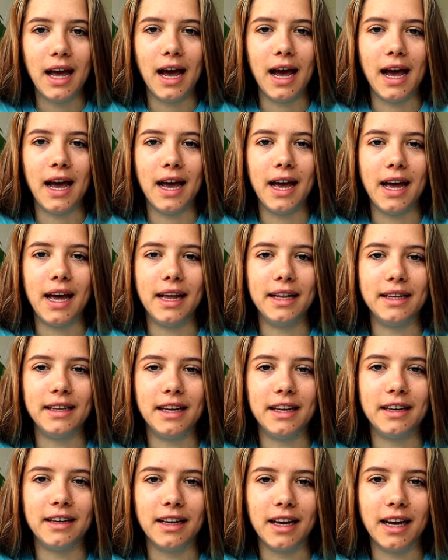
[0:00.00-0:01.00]
And
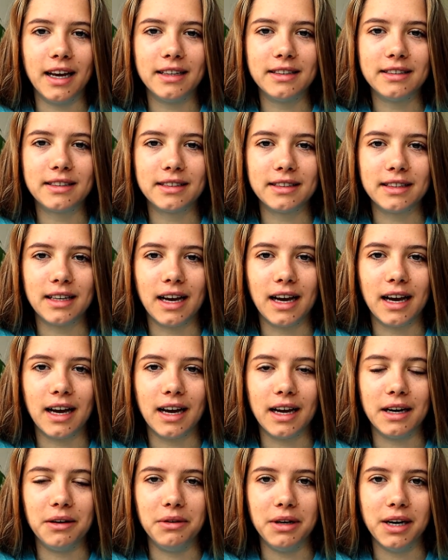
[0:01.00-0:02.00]
in the end,
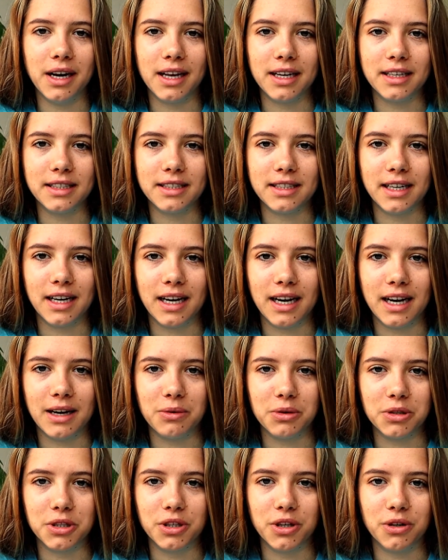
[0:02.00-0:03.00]
I realized that I
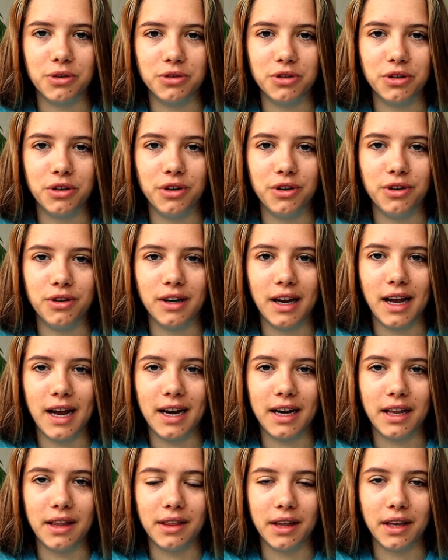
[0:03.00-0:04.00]
wasn't going to learn
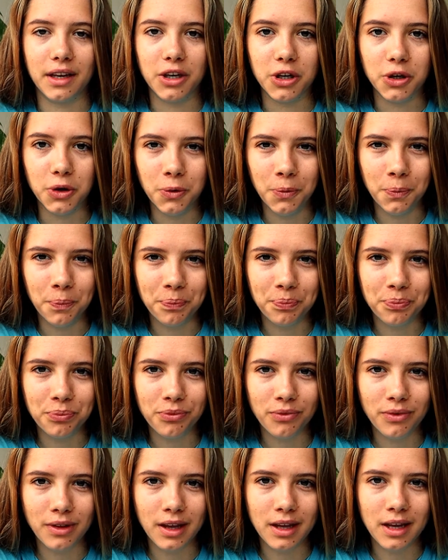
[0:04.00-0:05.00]
anything new,
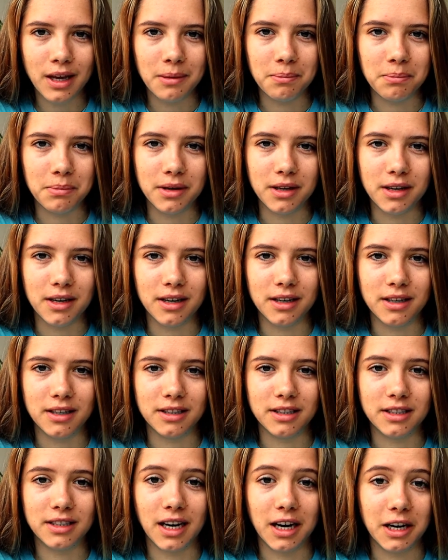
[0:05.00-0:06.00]

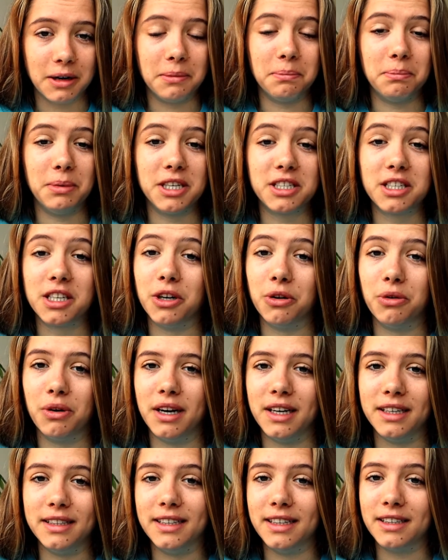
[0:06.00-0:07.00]
because I basically
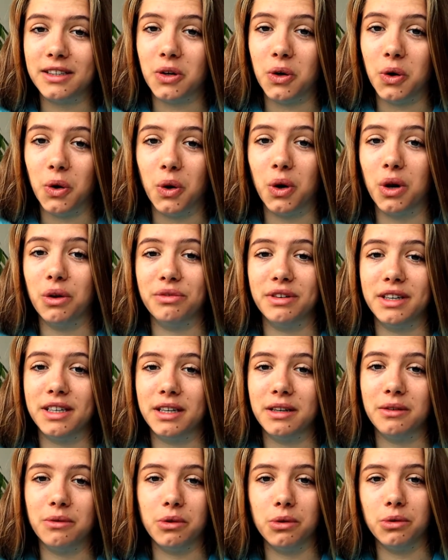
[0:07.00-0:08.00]
already did all of
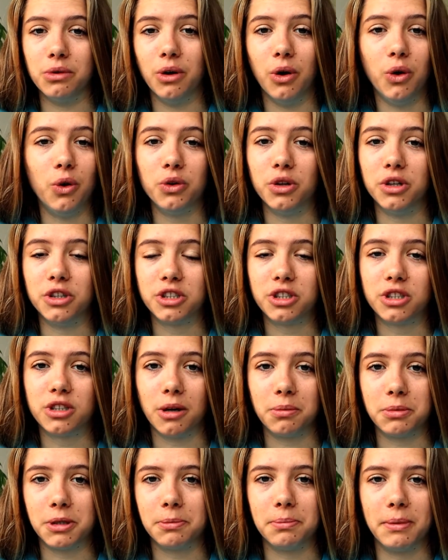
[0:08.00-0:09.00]
it, all the
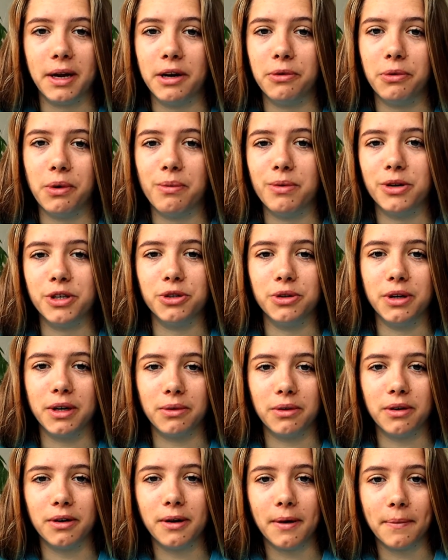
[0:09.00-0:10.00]
subject matter we were
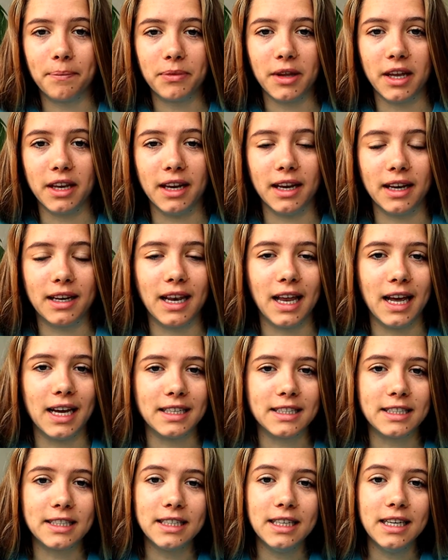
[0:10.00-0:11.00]
doing in that
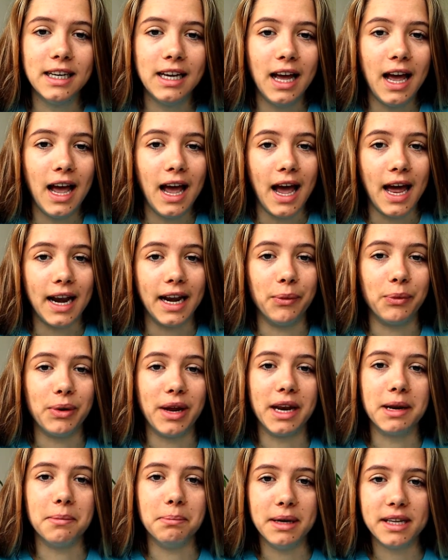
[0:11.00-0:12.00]
class. And then we
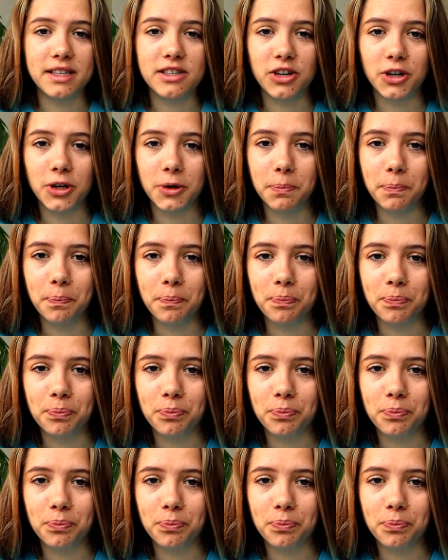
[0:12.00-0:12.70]
had a midterm.